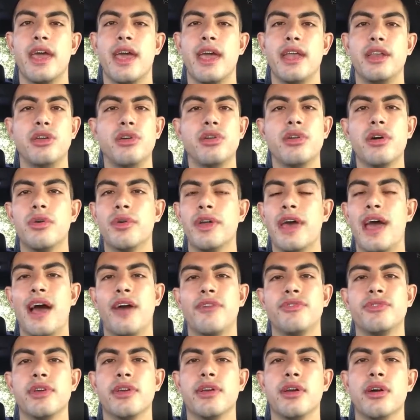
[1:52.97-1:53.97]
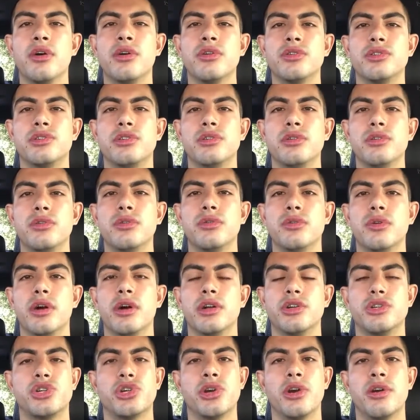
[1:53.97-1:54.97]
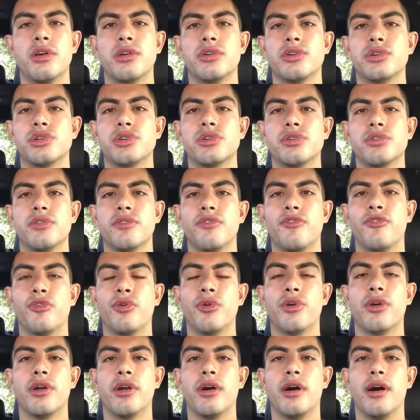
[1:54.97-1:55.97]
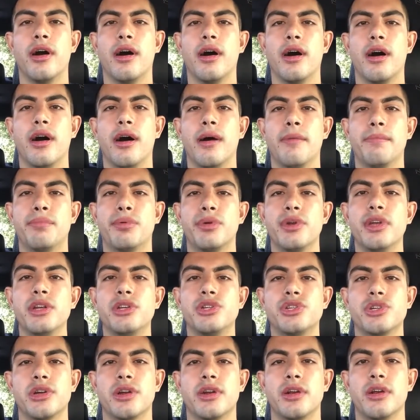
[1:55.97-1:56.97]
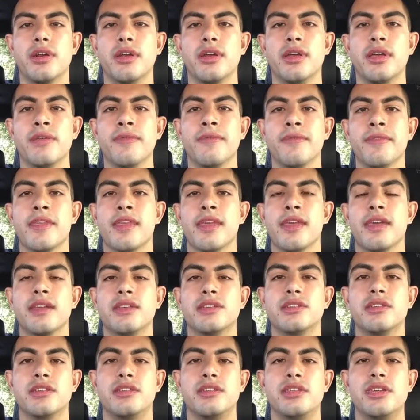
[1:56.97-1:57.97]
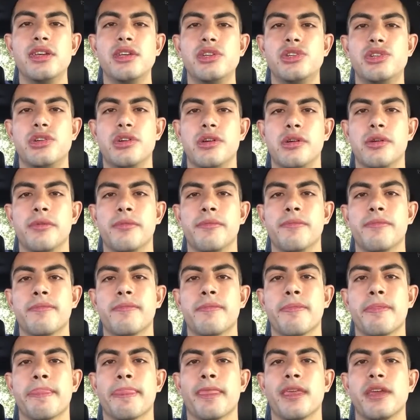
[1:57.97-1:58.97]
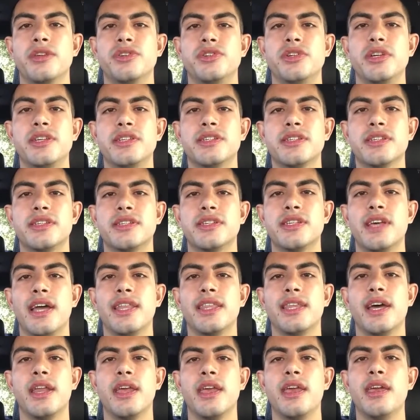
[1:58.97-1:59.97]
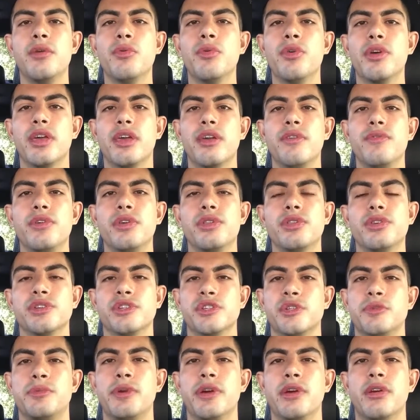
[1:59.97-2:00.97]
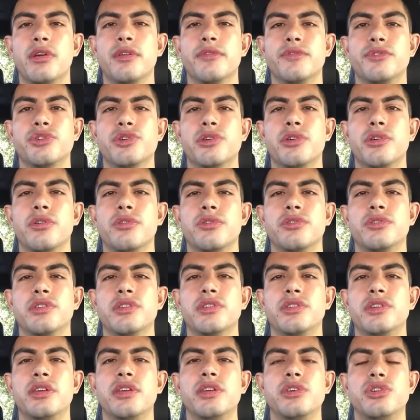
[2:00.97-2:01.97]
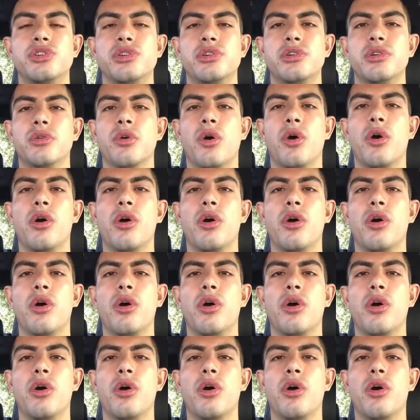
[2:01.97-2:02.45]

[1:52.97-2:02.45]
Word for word: And you don't have to go to a church for a preacher to teach you. Jesus said that he will give you the spirit of truth to teach you